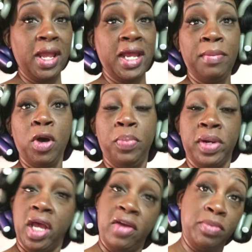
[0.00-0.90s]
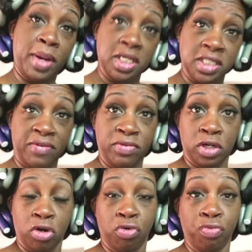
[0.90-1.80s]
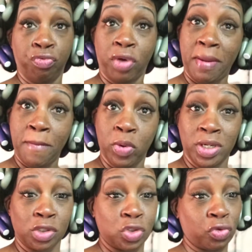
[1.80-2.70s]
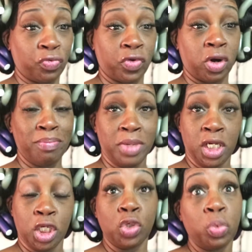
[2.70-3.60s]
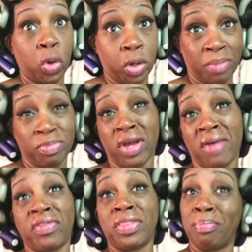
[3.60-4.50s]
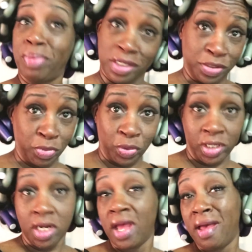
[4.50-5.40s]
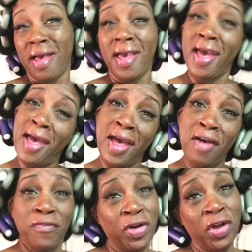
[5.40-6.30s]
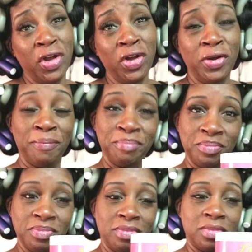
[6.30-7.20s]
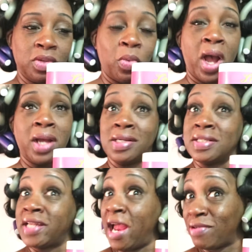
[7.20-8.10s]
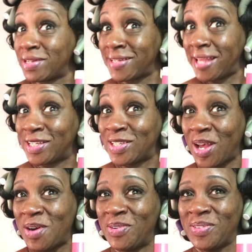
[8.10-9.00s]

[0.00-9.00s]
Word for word: And I'm hoping everybody's having a great morning so far, meaning you woke up, you're having the best morning forever. Why? Because Tara said so.